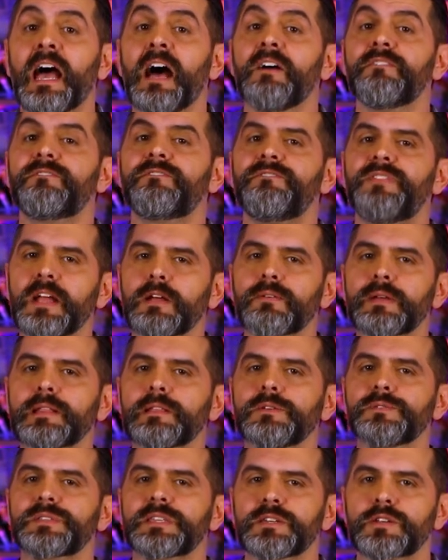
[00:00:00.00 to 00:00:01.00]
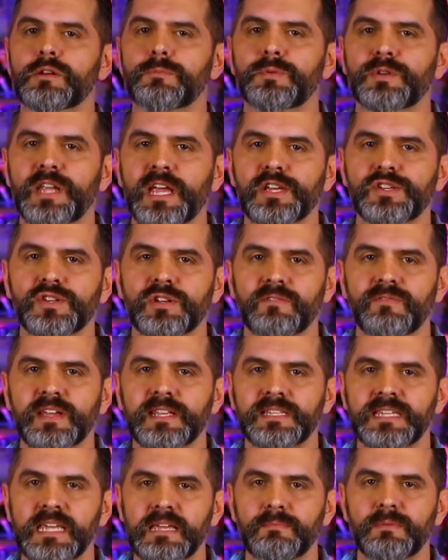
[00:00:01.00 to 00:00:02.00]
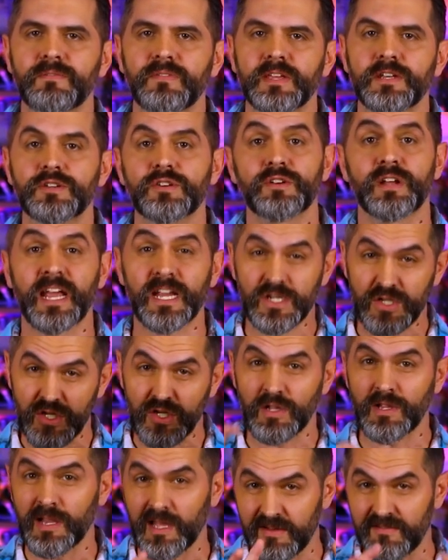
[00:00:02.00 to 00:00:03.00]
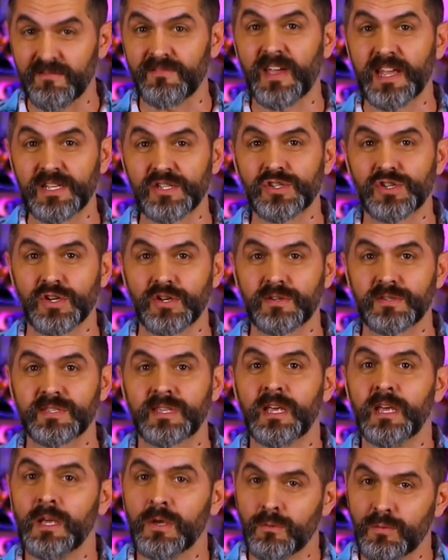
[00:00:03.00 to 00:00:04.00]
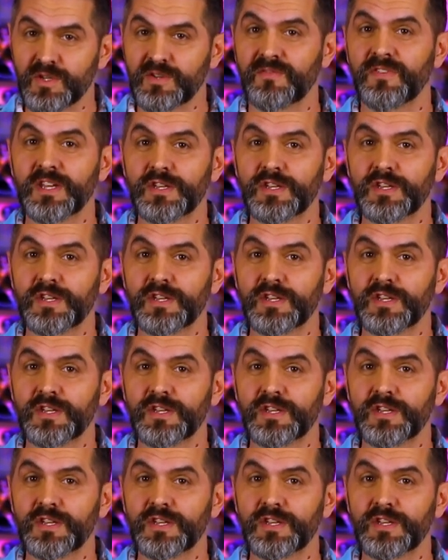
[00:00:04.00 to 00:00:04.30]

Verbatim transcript: a very loose interpretation of a team of international Avengers, which